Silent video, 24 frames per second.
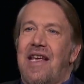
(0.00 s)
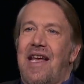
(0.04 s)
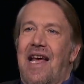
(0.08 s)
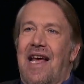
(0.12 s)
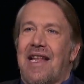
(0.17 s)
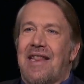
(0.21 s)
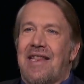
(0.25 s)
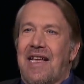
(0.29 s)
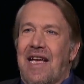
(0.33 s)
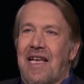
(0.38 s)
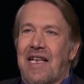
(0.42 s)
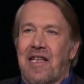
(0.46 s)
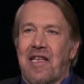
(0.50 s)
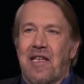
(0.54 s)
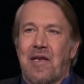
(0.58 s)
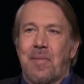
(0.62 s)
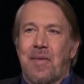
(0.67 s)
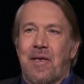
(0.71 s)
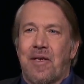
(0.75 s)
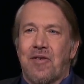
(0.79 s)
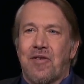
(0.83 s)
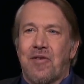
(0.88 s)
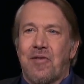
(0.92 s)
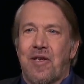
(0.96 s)
at the end of the
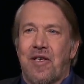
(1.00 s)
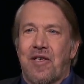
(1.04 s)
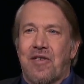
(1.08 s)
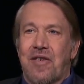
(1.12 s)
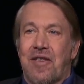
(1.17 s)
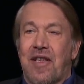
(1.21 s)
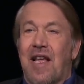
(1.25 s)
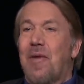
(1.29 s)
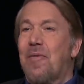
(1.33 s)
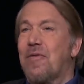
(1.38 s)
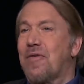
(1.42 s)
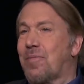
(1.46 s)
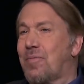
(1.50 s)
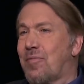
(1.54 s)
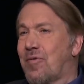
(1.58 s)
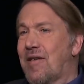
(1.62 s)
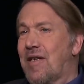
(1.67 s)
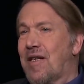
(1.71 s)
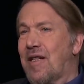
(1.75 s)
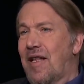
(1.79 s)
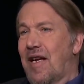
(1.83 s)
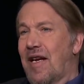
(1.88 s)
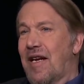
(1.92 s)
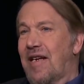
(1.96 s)
administration. That was
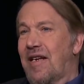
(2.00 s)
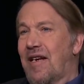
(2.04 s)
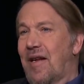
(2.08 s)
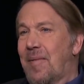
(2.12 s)
pretty late.